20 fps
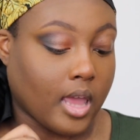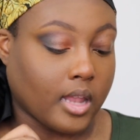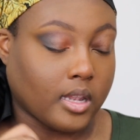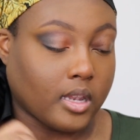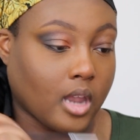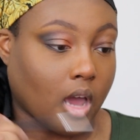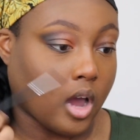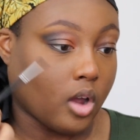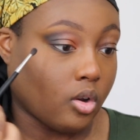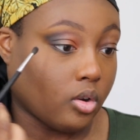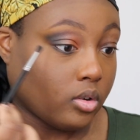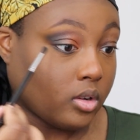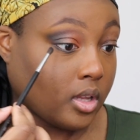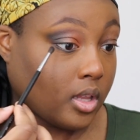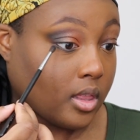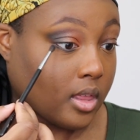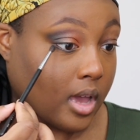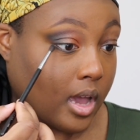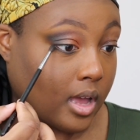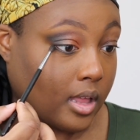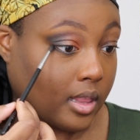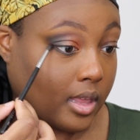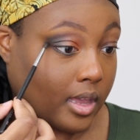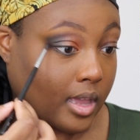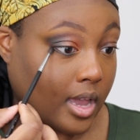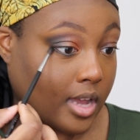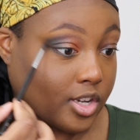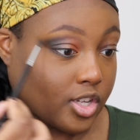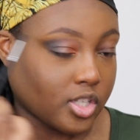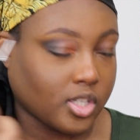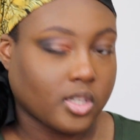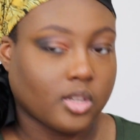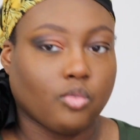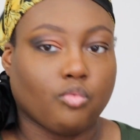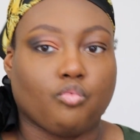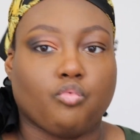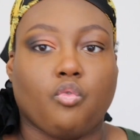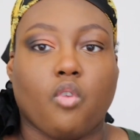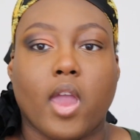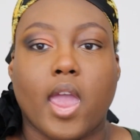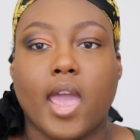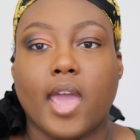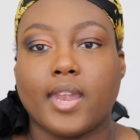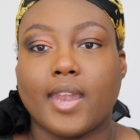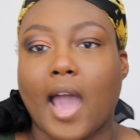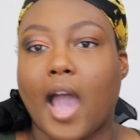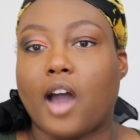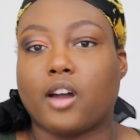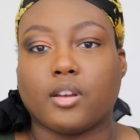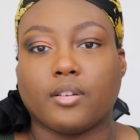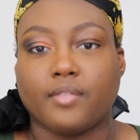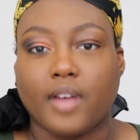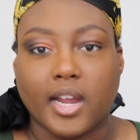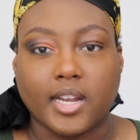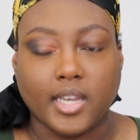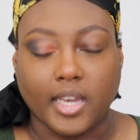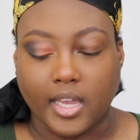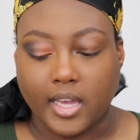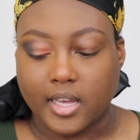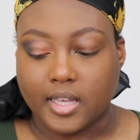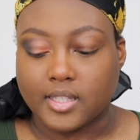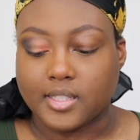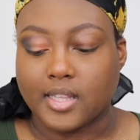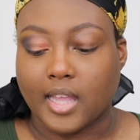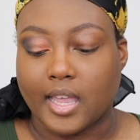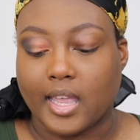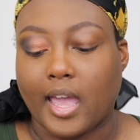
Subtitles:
And not only that, like I just ran out of ideas.